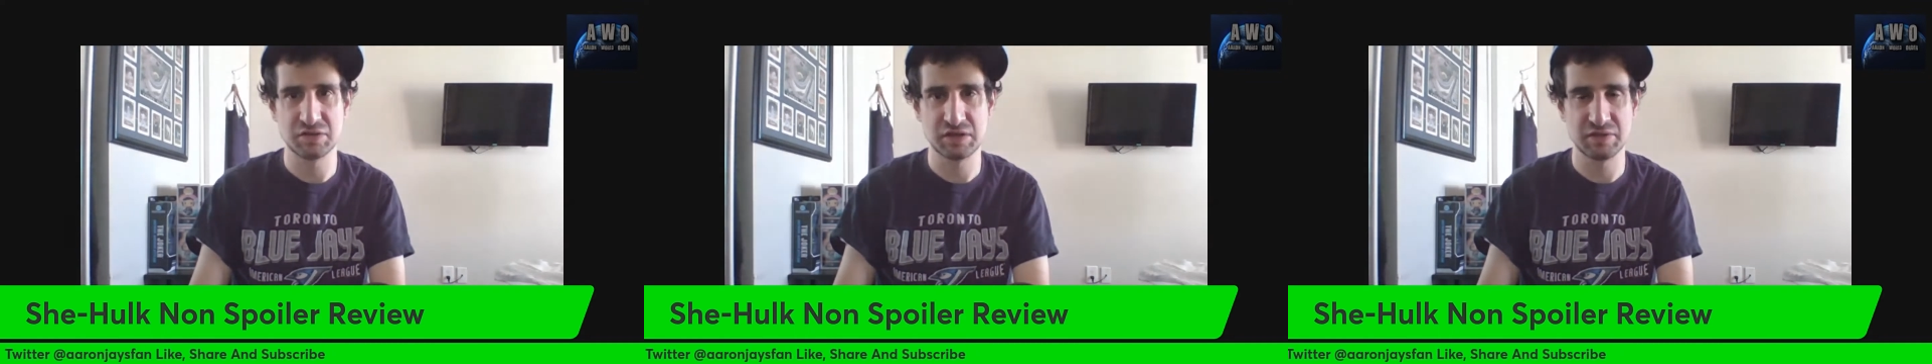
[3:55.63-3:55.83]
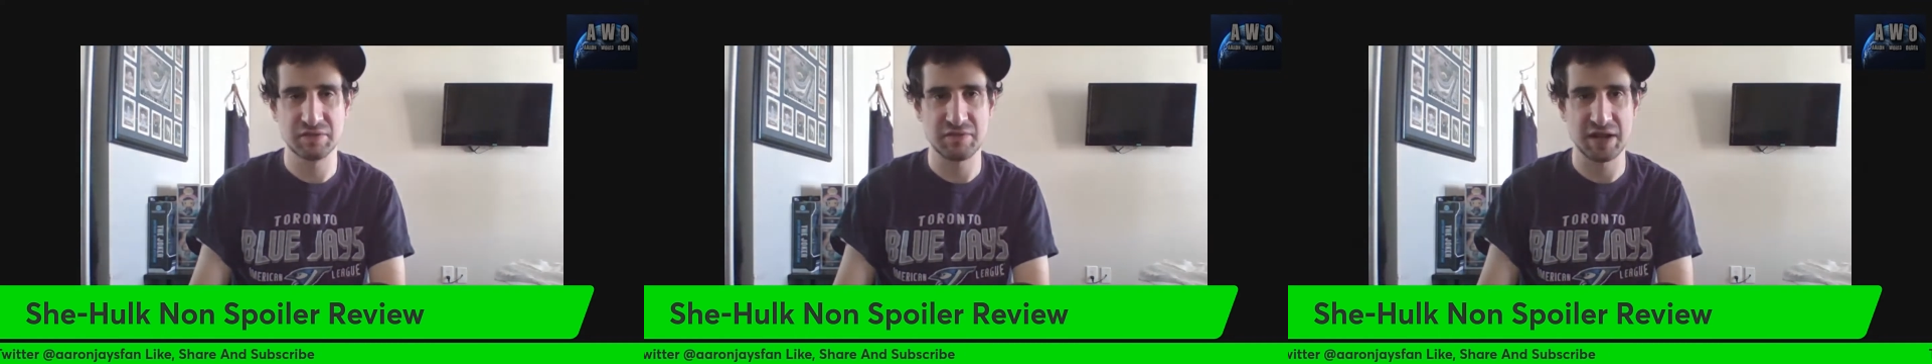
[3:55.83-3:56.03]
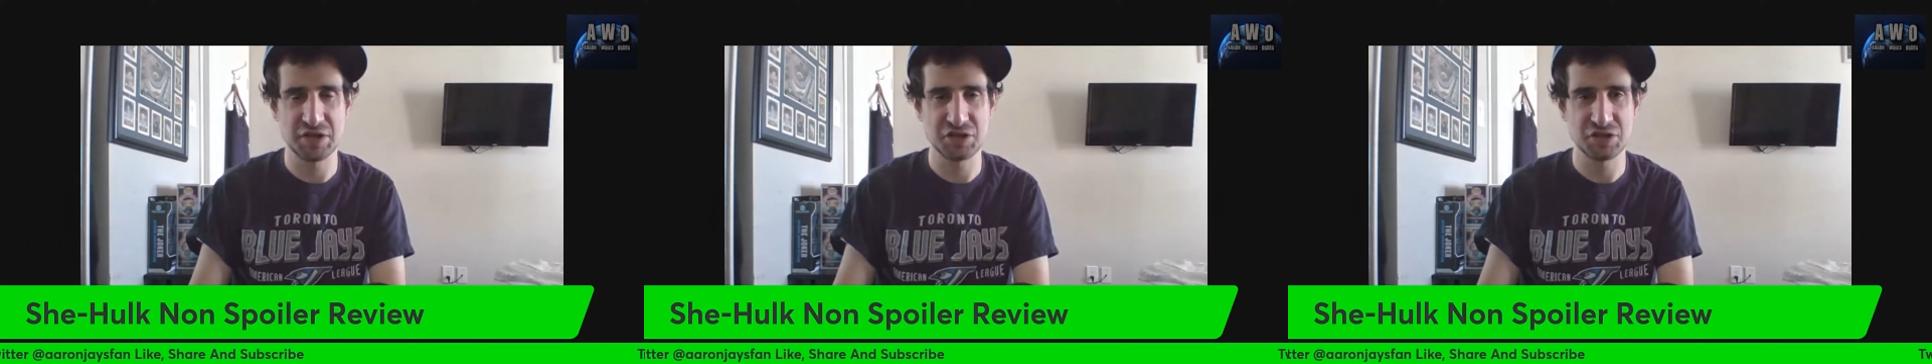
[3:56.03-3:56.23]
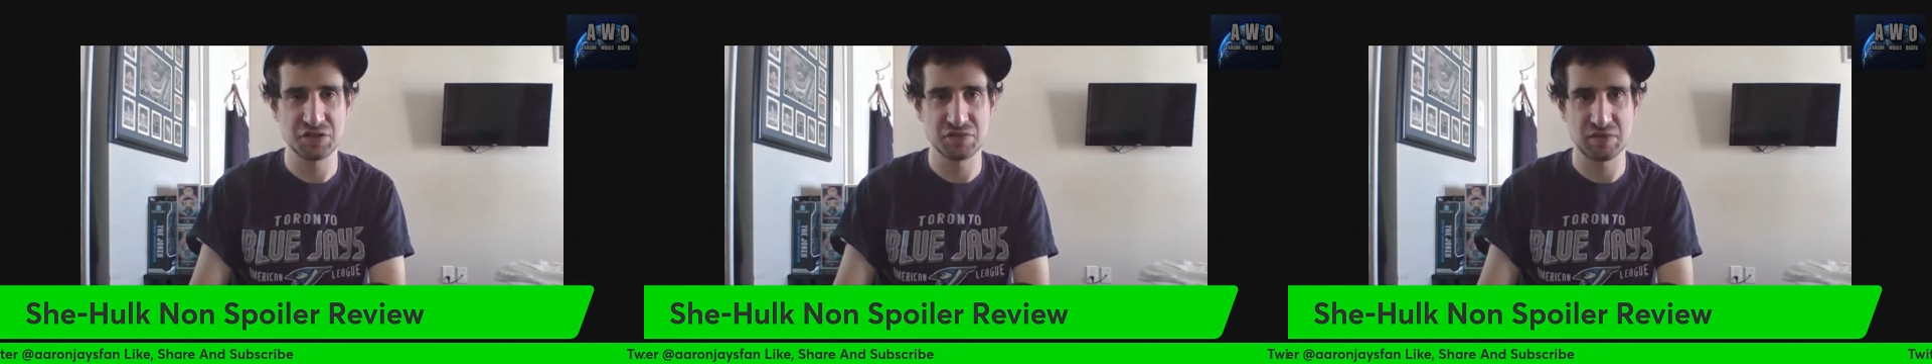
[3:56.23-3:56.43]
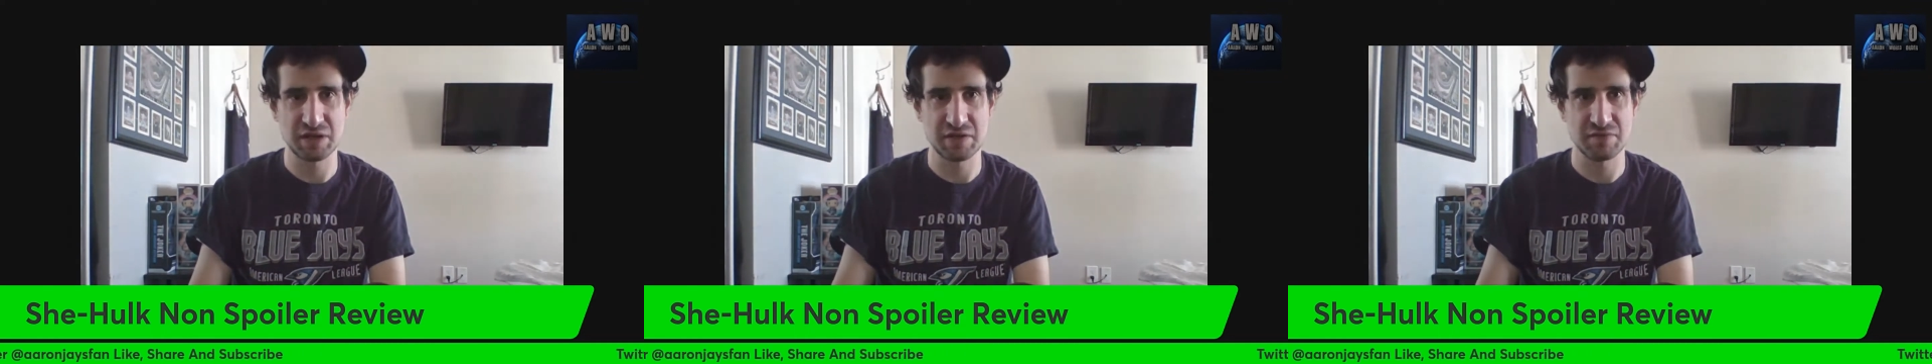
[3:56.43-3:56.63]
the Avengers
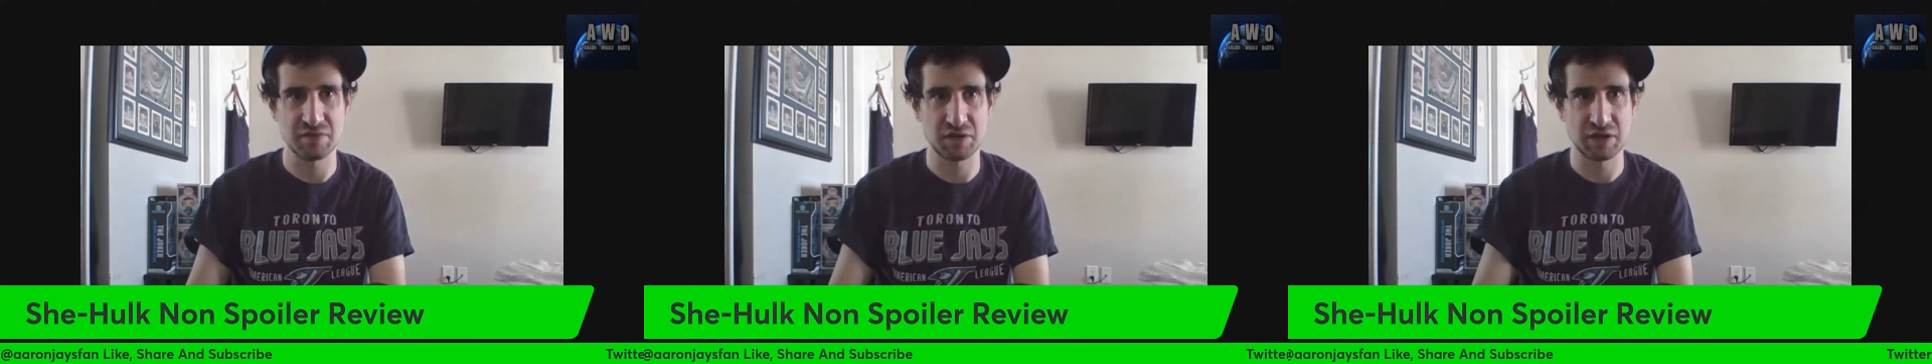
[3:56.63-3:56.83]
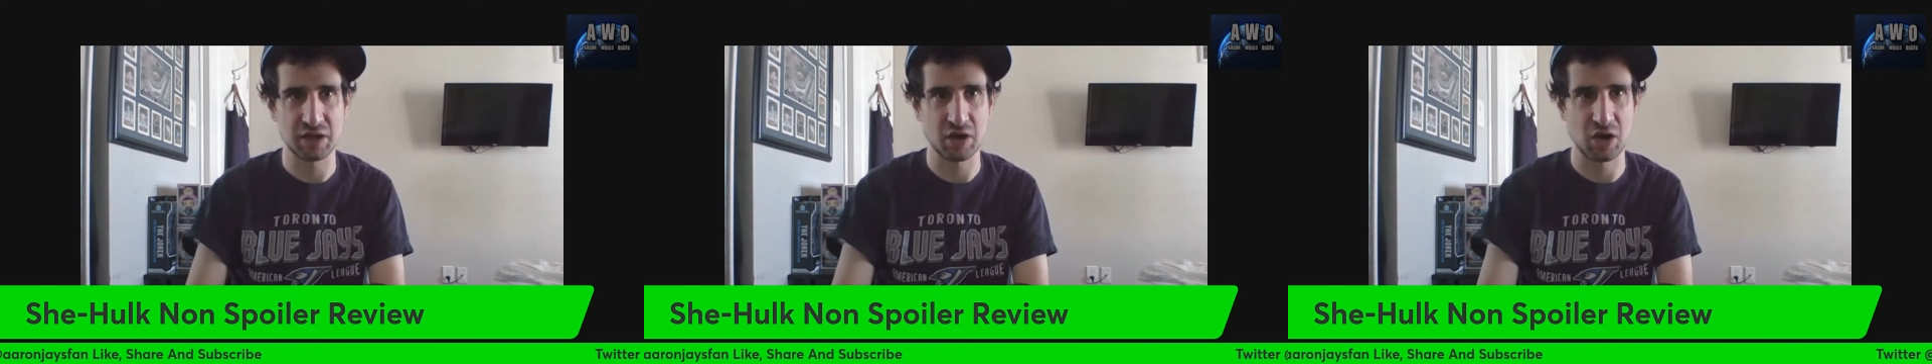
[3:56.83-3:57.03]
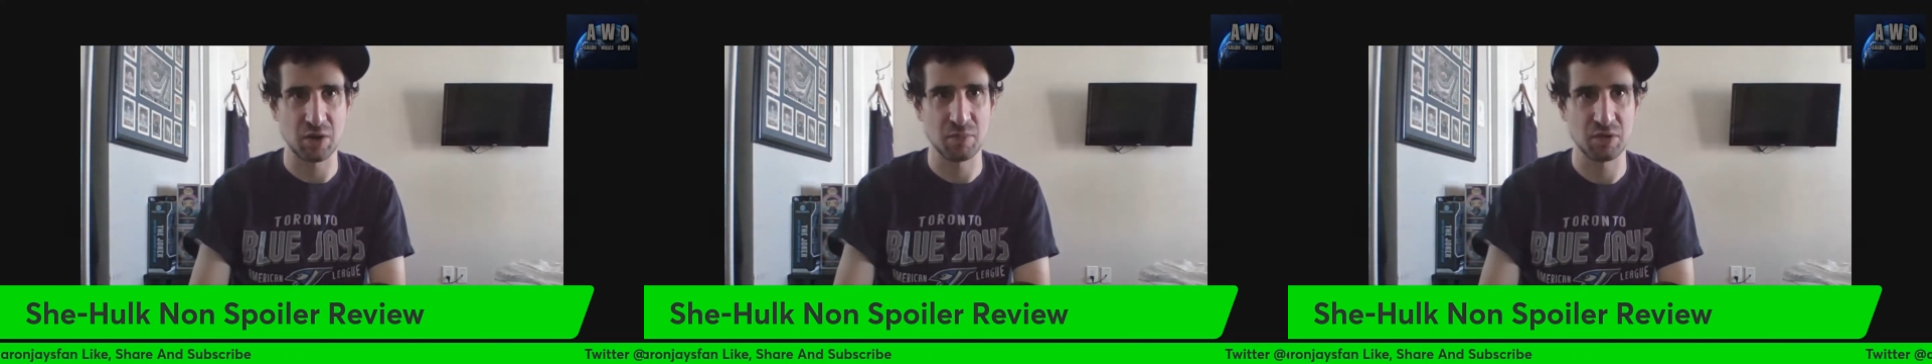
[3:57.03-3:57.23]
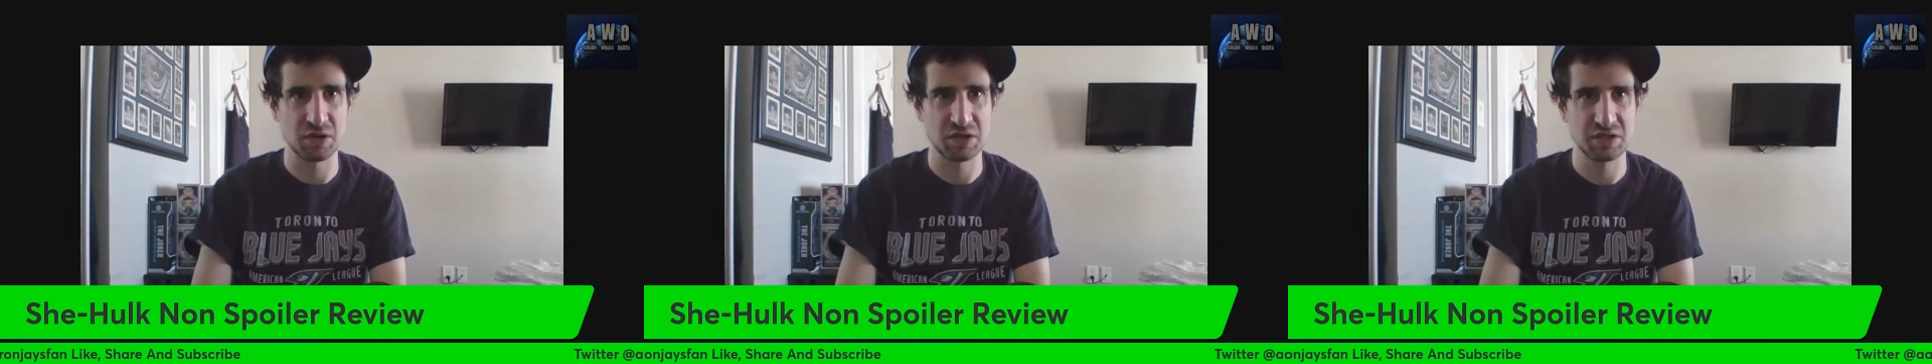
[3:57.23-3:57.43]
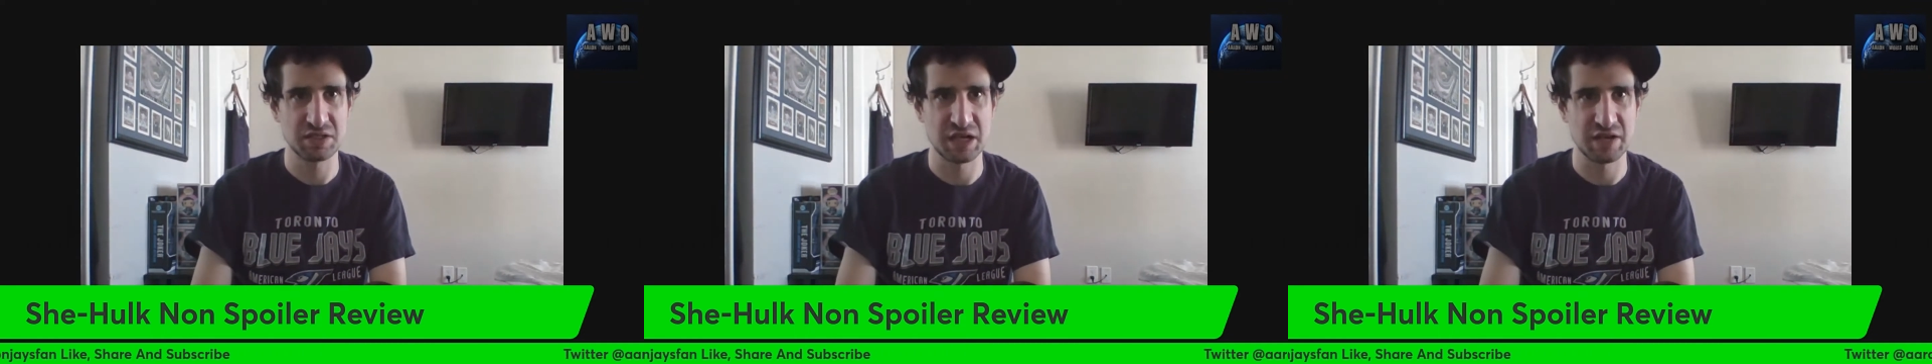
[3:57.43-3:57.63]
and whatever, like armor and
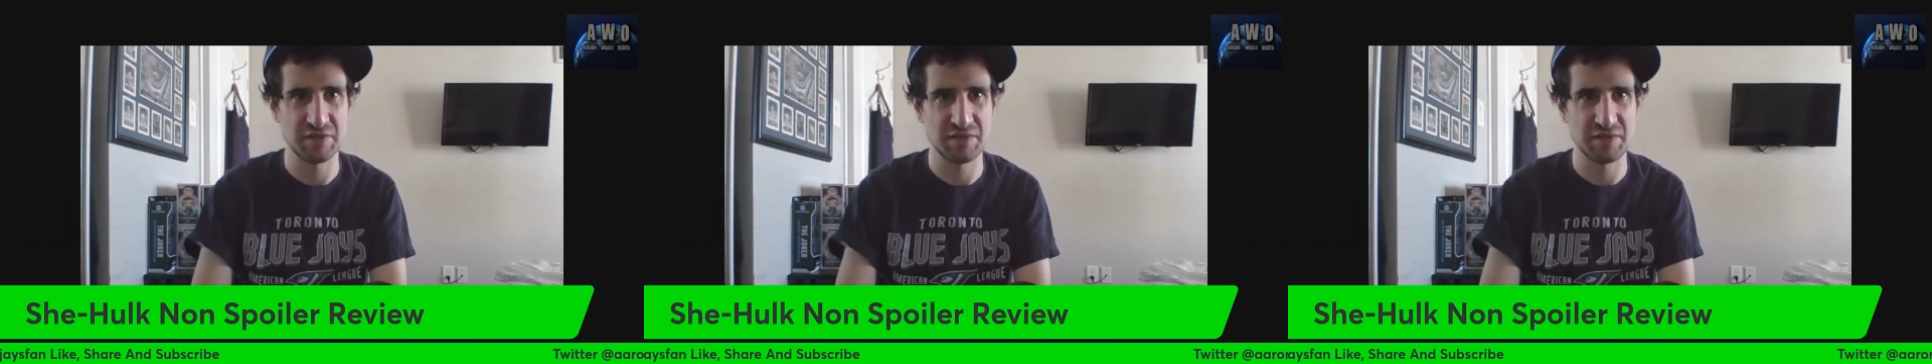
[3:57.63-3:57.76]
stuff.